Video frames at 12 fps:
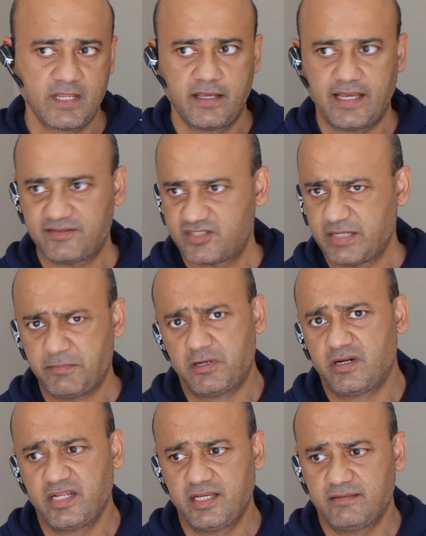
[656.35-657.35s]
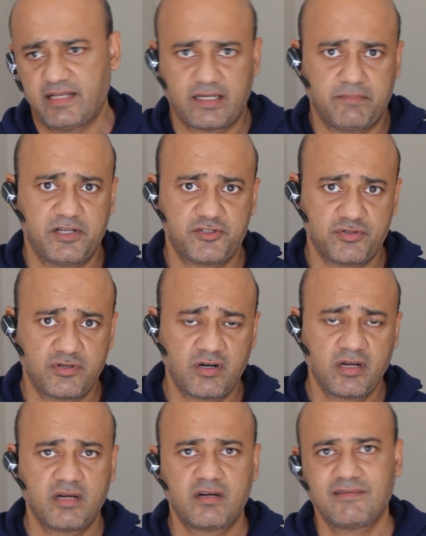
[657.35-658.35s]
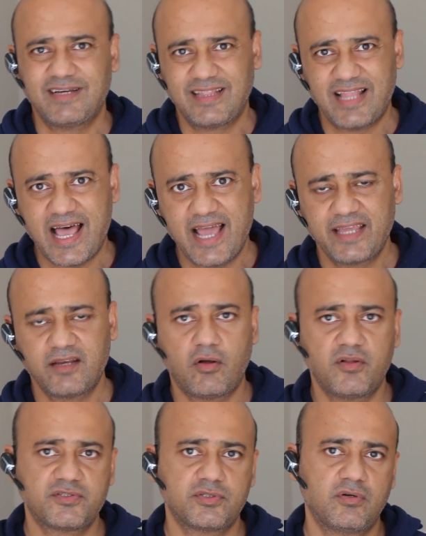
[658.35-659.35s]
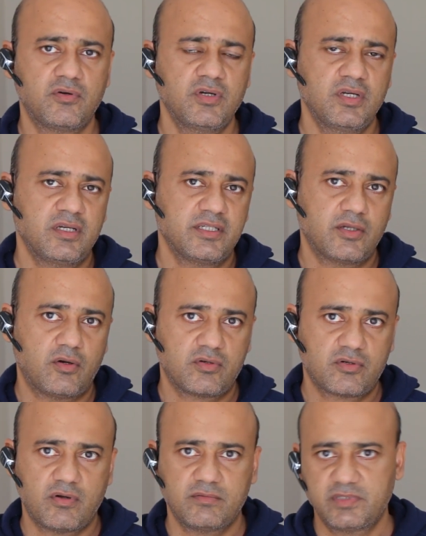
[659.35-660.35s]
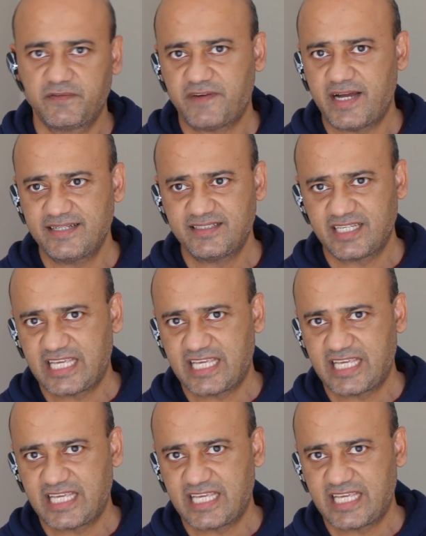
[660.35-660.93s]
And similarly, like I mentioned earlier, align also you know, defines the